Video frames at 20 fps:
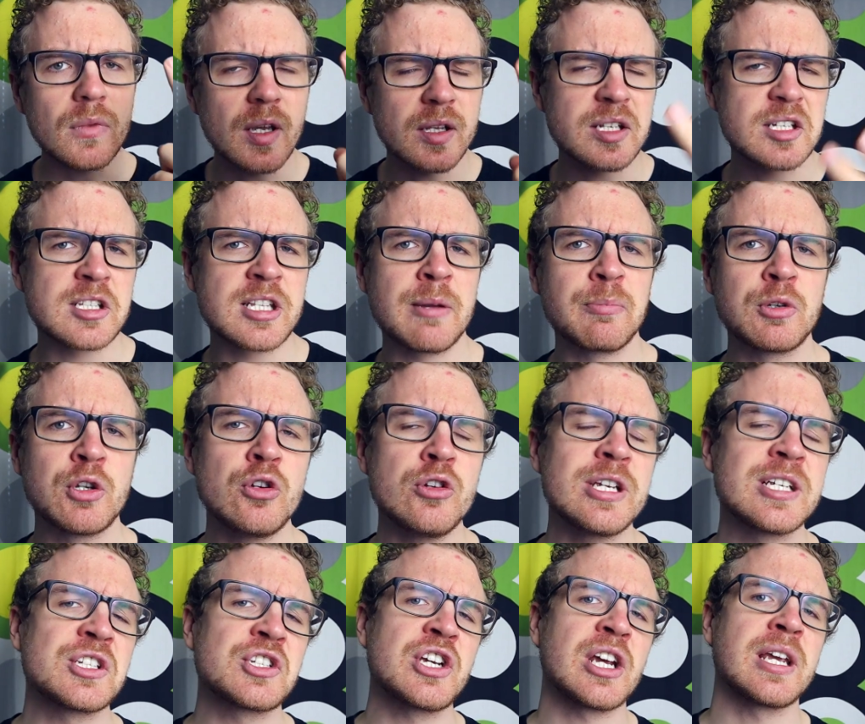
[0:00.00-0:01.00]
The step two
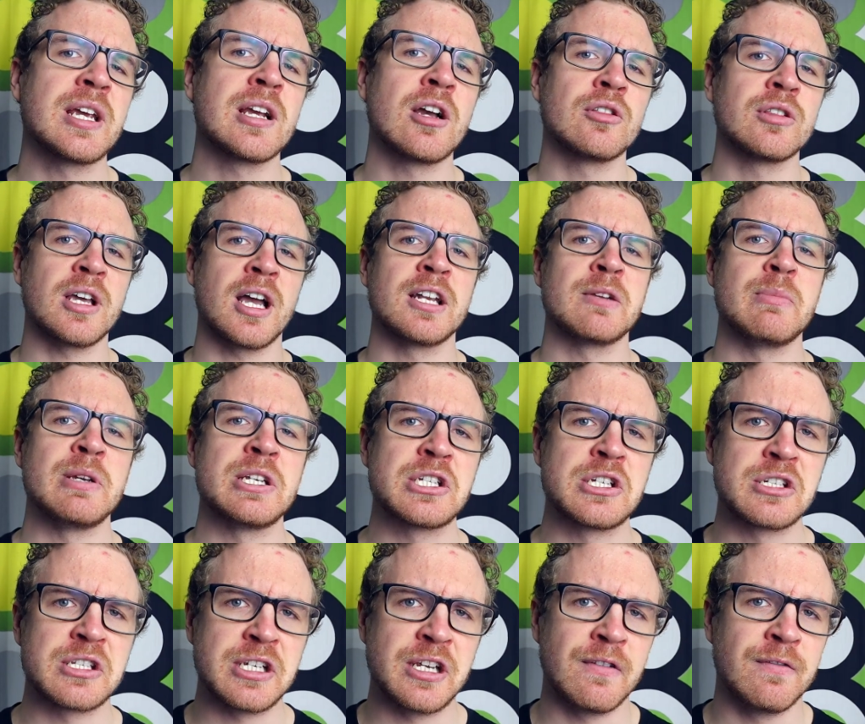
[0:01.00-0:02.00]
is checking out the
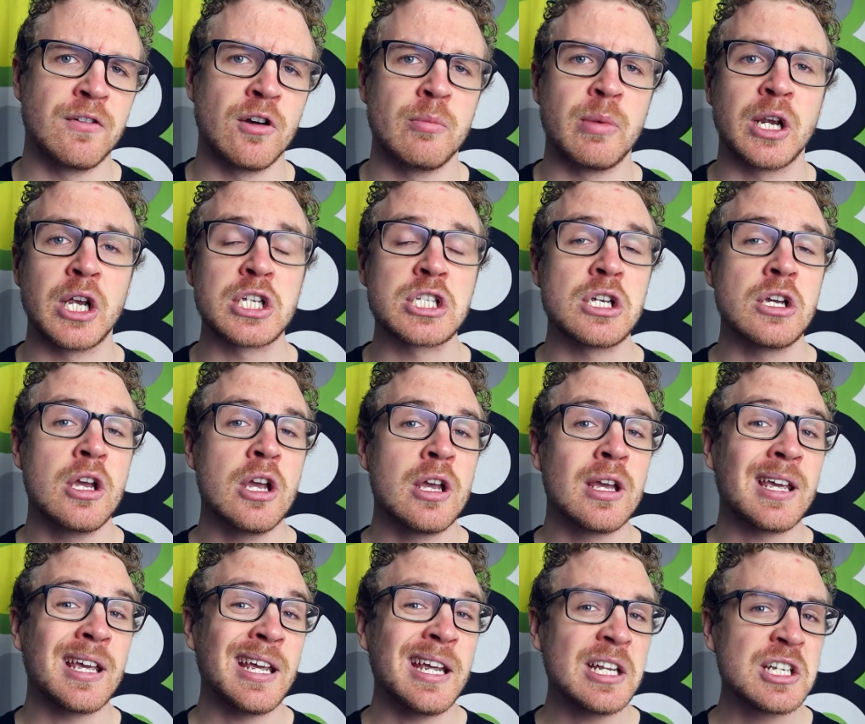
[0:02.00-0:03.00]
admissions info because
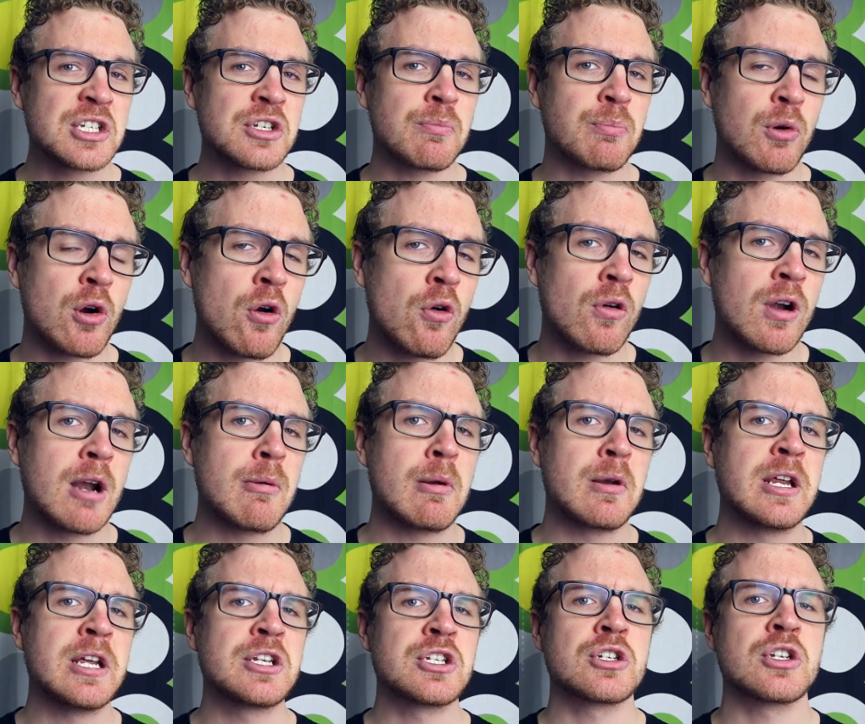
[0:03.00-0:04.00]
each program
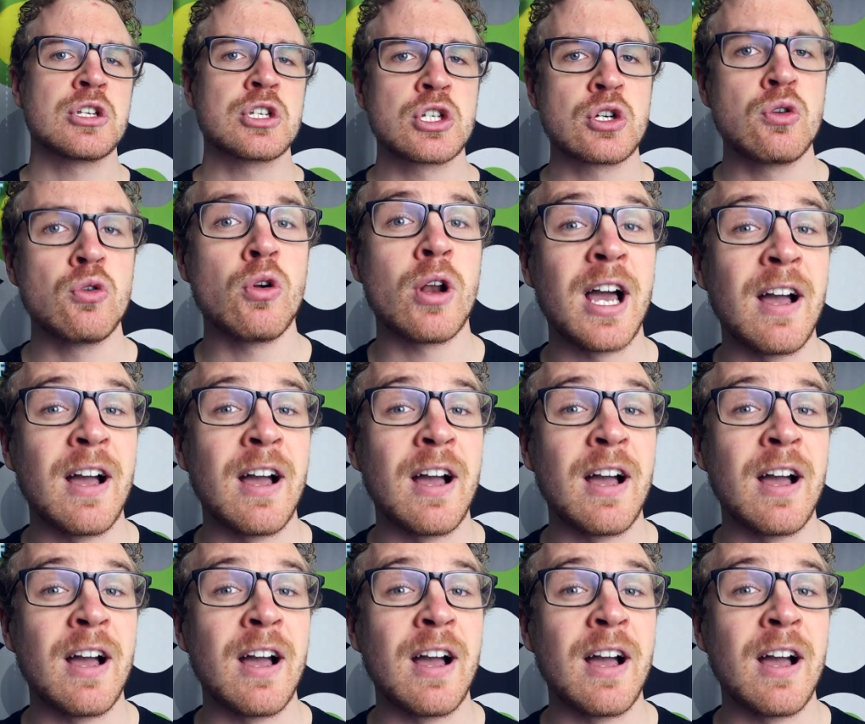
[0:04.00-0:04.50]
and each school